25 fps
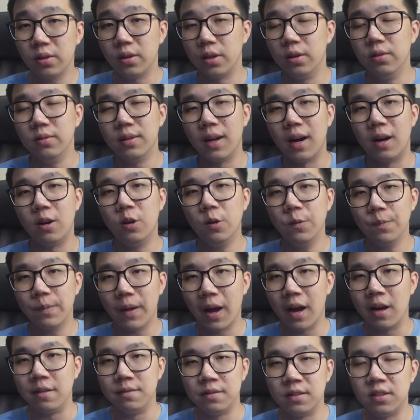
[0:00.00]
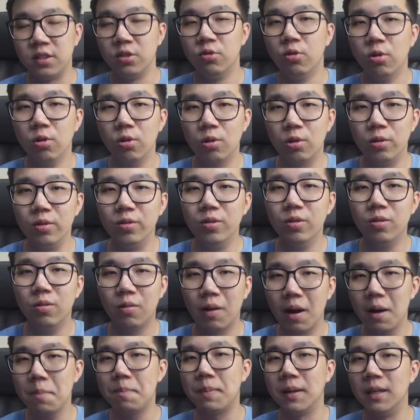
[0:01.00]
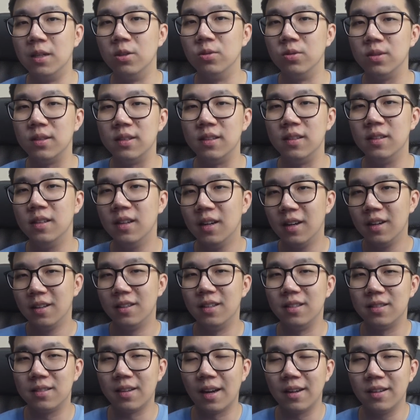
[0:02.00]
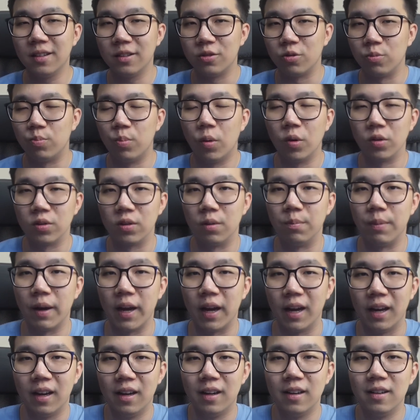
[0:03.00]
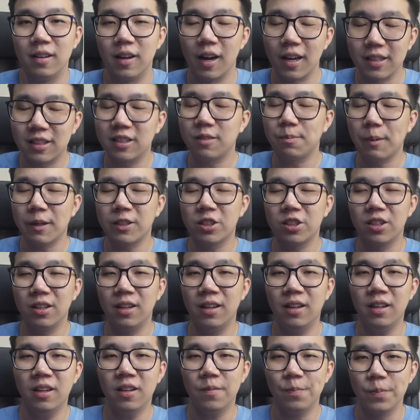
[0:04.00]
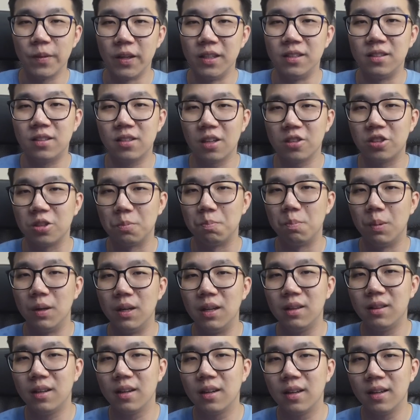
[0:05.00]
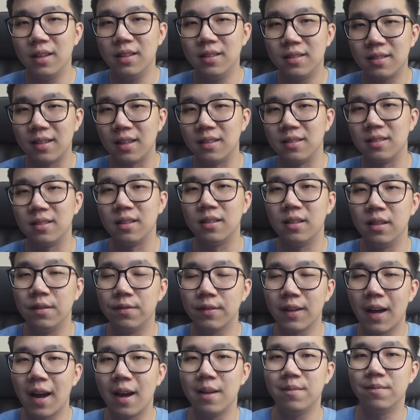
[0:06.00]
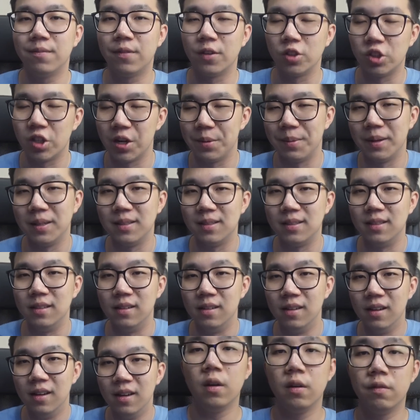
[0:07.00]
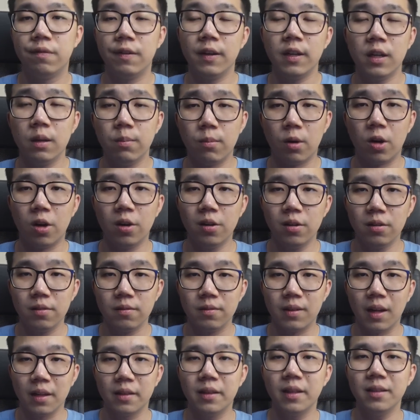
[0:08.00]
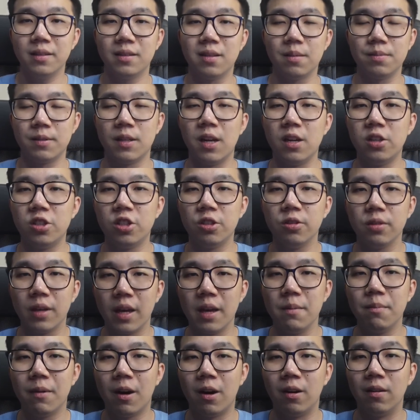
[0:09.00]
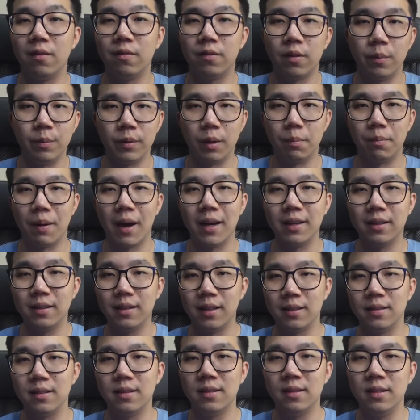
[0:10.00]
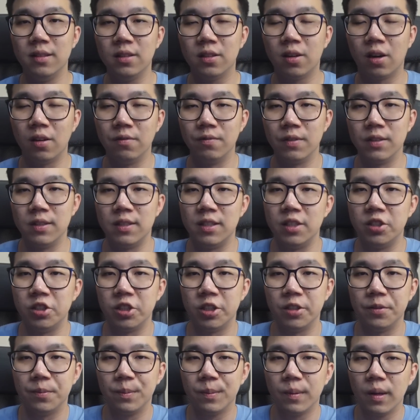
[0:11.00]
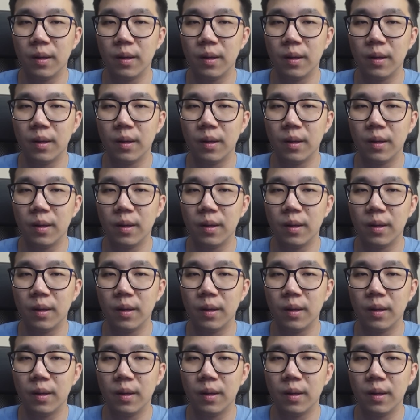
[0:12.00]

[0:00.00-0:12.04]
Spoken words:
till now, I have zero clue why Pelosi decided to poke the bear, especially in such a politically sensitive time for Chairman Xi. Furthermore, nothing substantial came out from the Biden and Xi conversation.